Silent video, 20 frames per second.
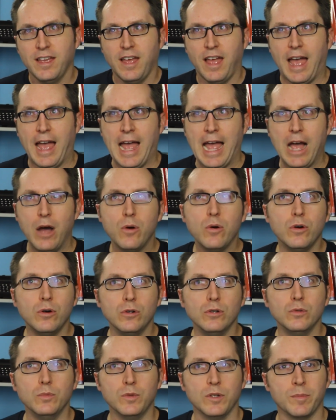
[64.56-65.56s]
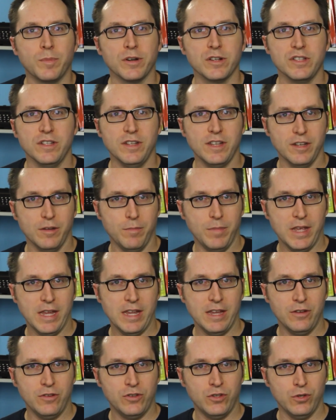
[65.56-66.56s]
how old would a person need to
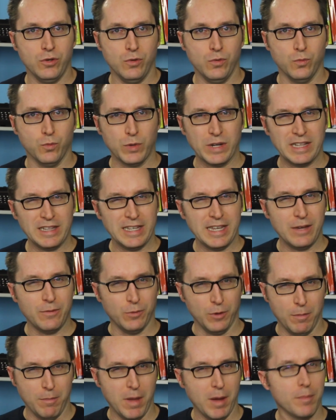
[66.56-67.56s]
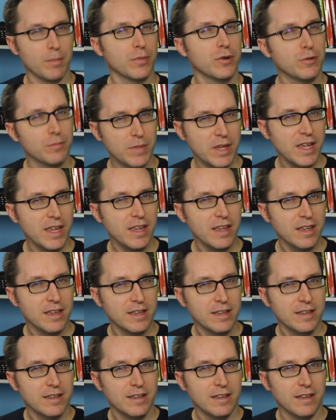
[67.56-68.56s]
be to really remember me,
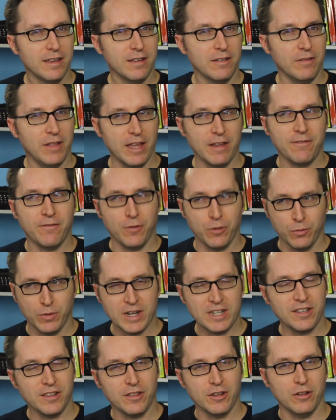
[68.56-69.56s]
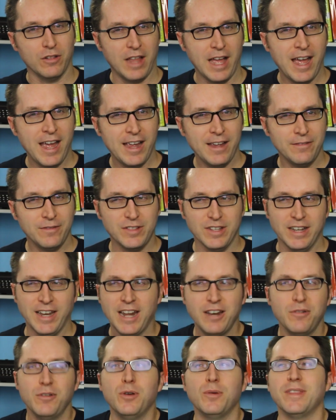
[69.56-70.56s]
like for the rest of their lives? And I
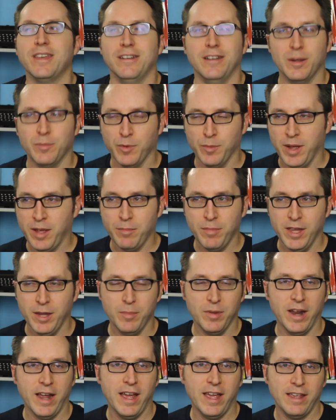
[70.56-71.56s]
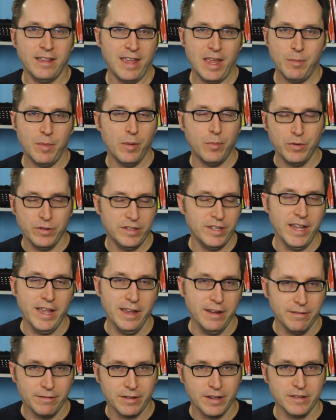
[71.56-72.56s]
don't know what that number might be, but I came up with
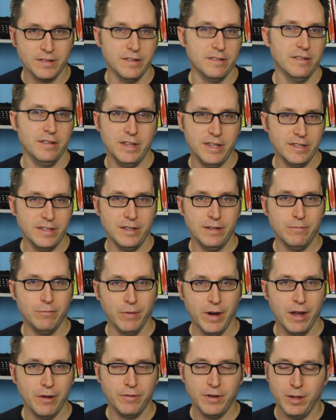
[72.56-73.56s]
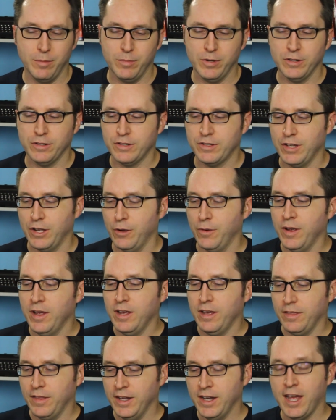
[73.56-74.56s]
10 because it's an easy round number. So
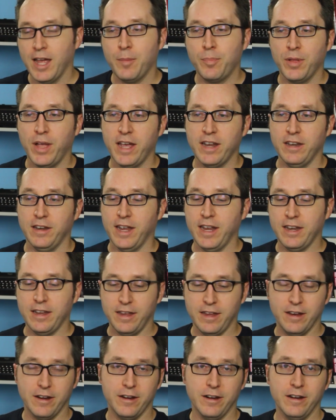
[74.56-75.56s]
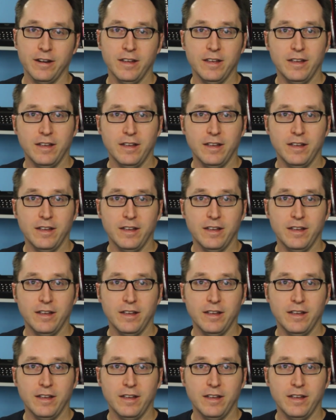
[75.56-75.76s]
then I applied an 80-year